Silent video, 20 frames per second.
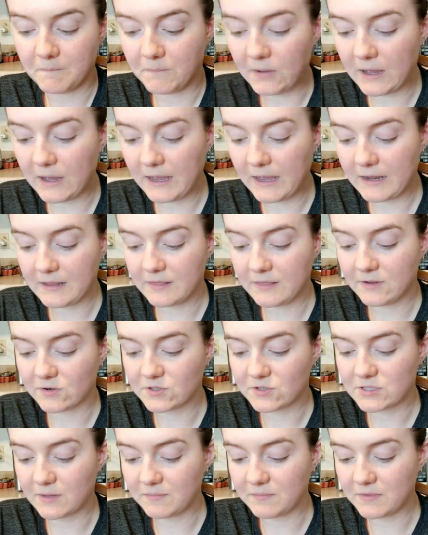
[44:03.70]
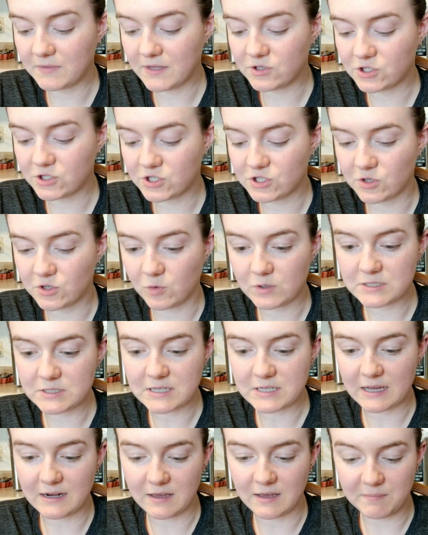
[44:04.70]
But there's something just so
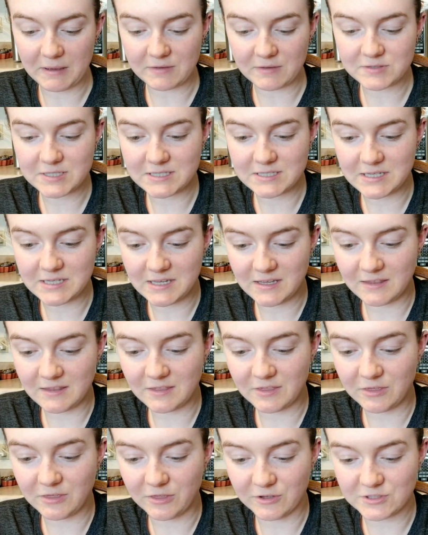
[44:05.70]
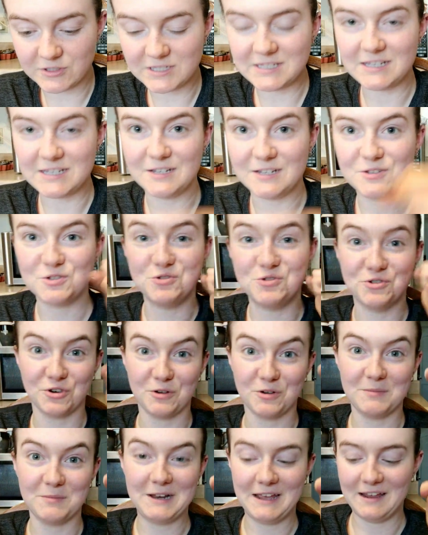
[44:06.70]
exciting about seeing the seeds
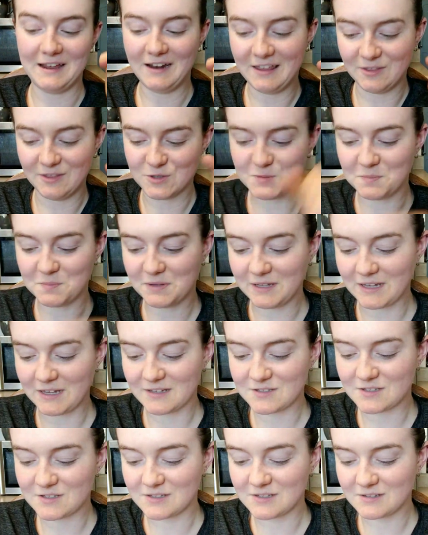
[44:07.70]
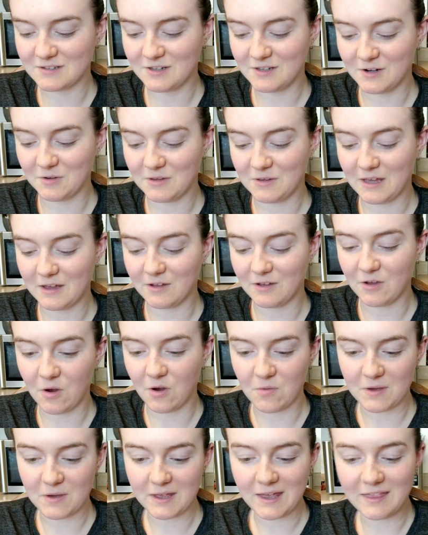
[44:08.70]
germinate and those plants, you know, get
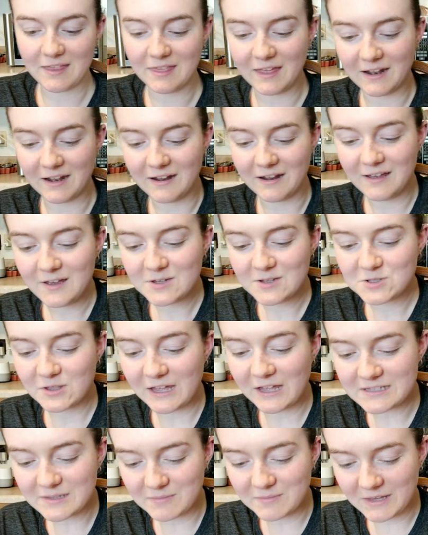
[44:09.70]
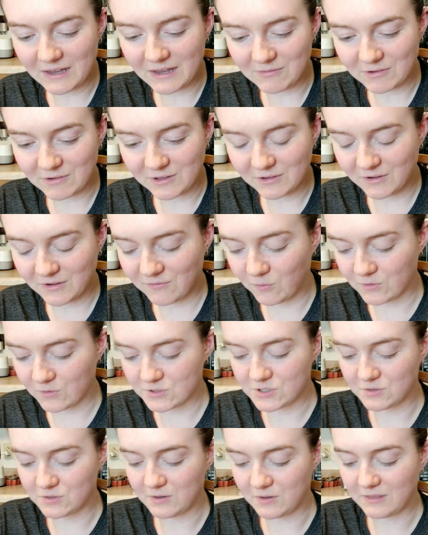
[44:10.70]
going. And then, so that's something I really look
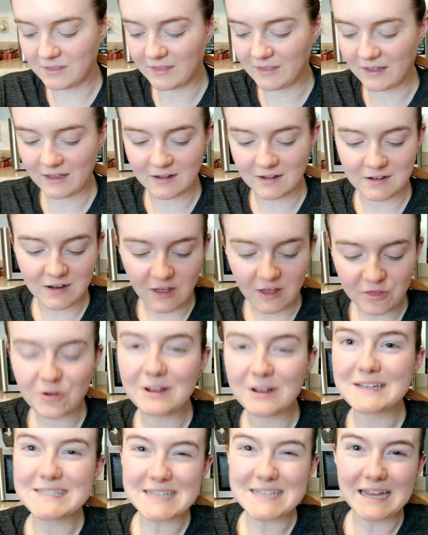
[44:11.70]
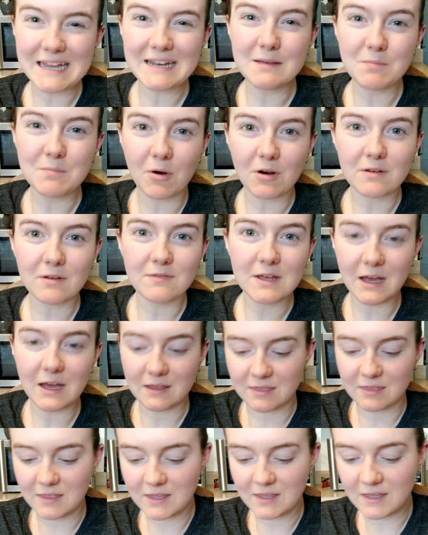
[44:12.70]
forward to. And then like another exciting part of it,
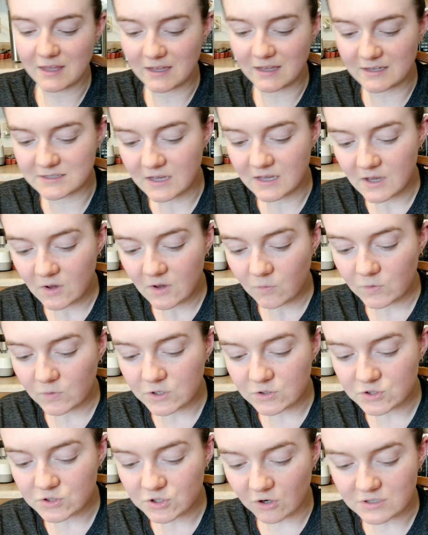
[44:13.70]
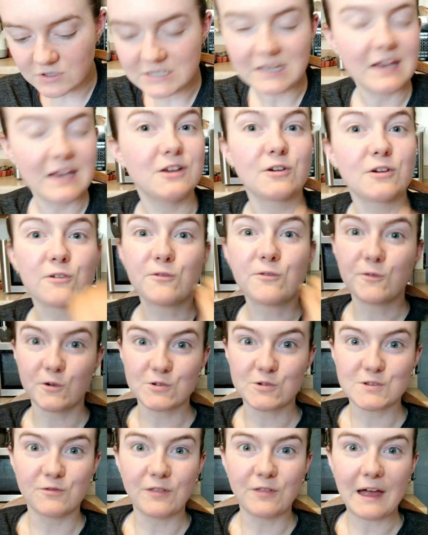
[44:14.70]
I think, is when you start to get your
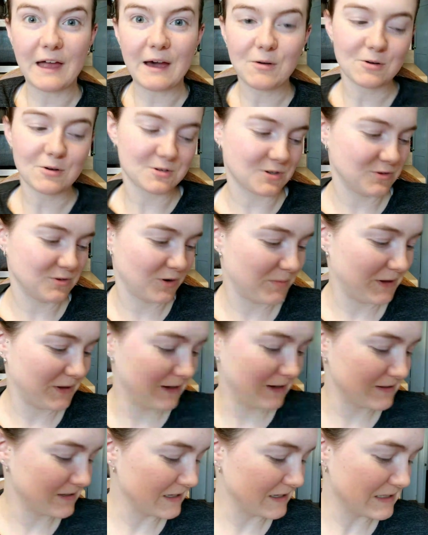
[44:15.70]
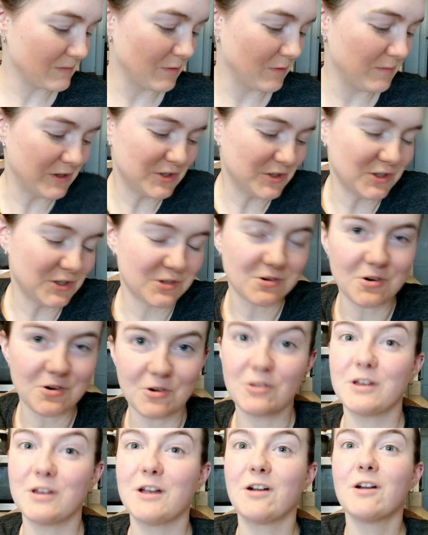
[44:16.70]
first flowers on your plants, like someone mentioned
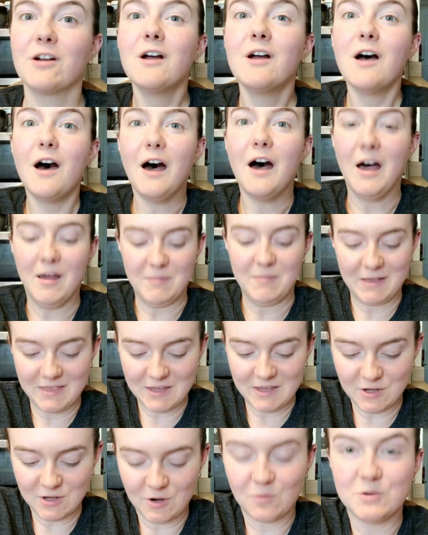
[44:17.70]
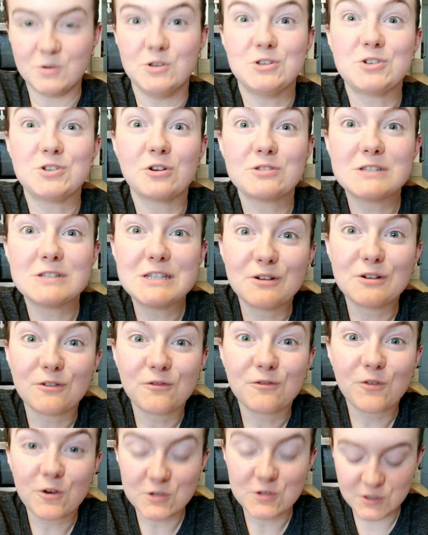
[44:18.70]
earlier. And then, you know, when you start to see your
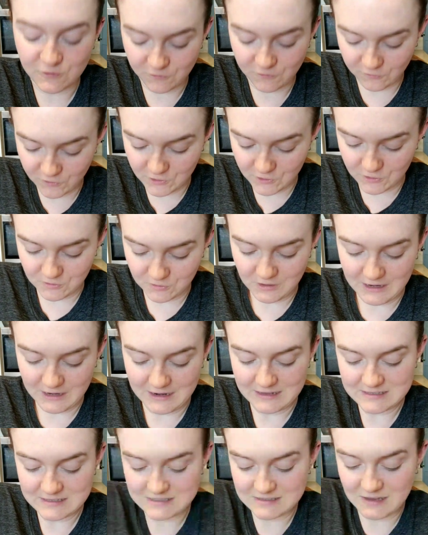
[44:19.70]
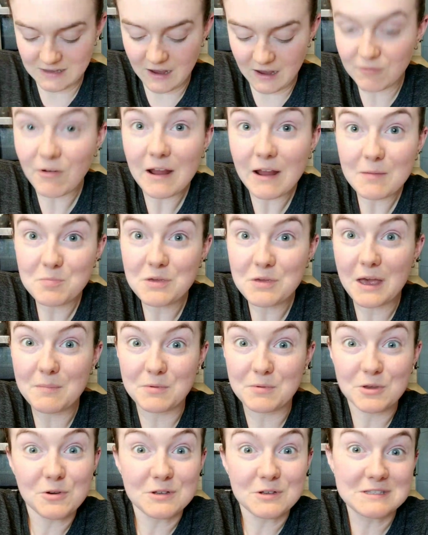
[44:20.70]
first fruit and it's not ripe
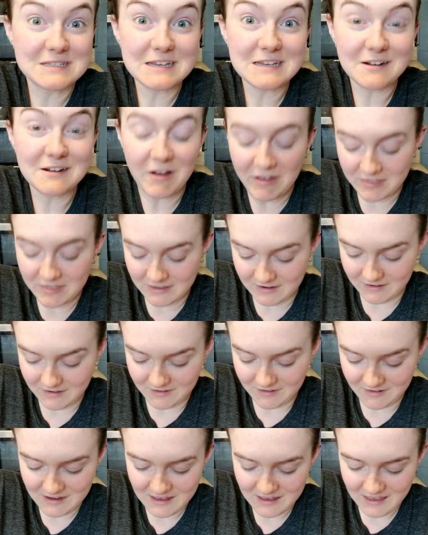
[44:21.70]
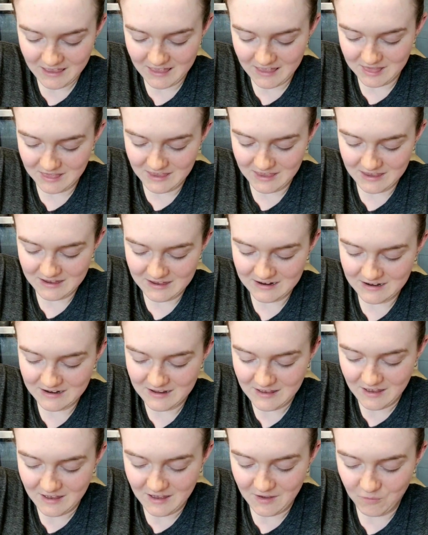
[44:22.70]
yet, but you can see it on there. And
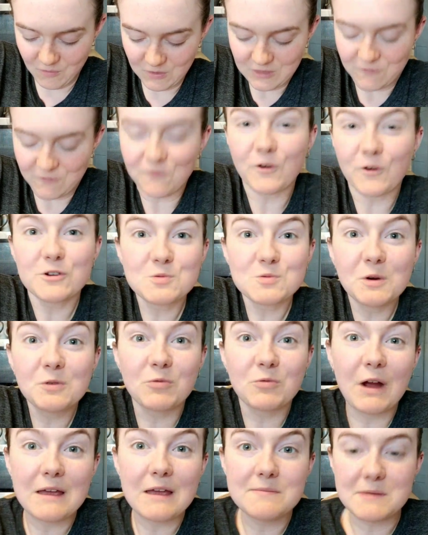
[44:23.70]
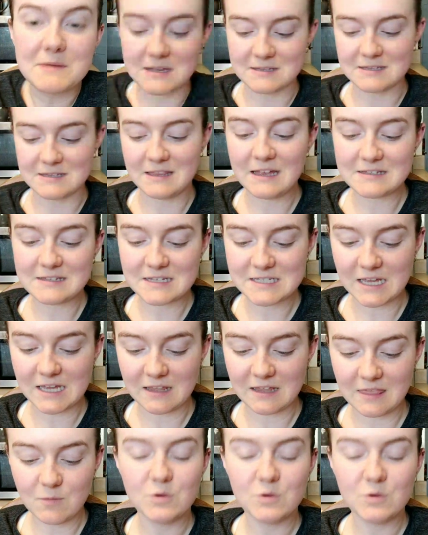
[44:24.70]
then when the first one ripens, and that's exciting.